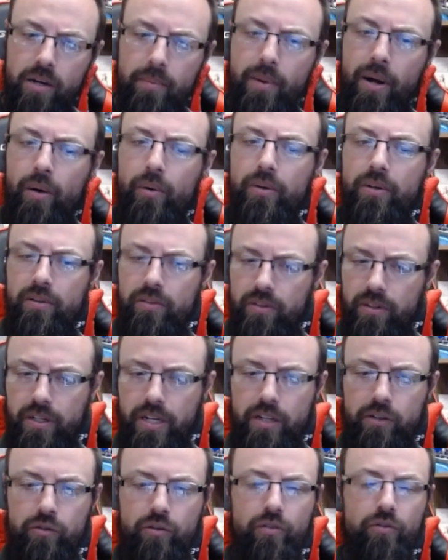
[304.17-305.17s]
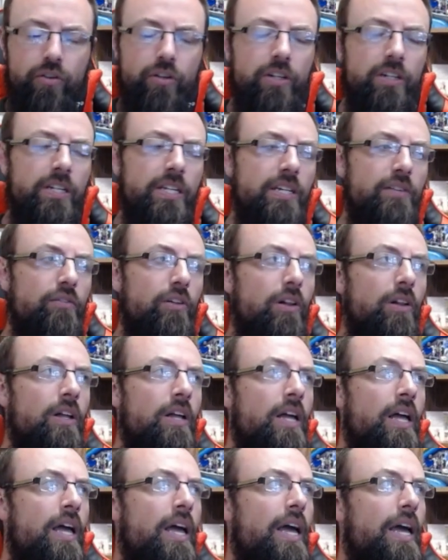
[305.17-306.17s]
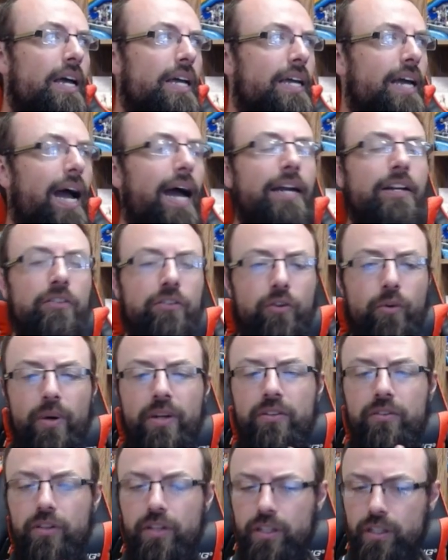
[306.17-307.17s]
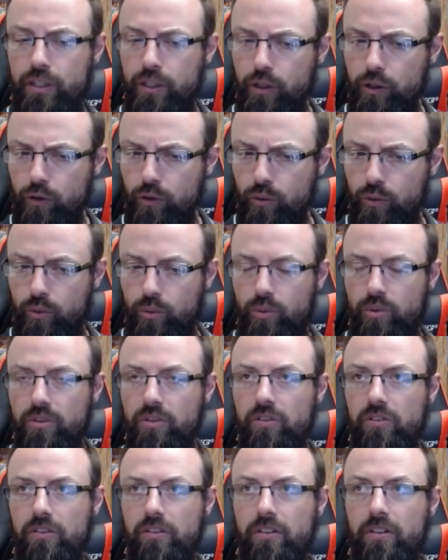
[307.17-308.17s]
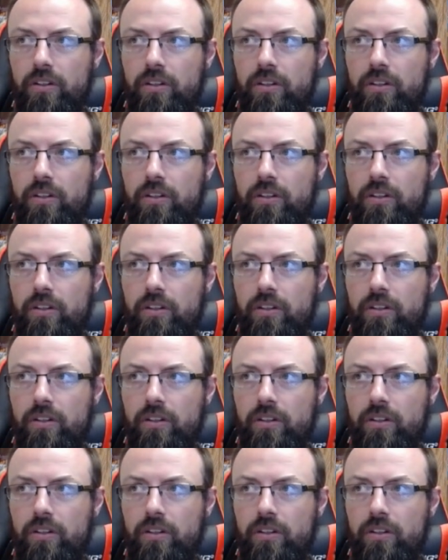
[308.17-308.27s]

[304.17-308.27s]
about the nature of good and evil. God is going to use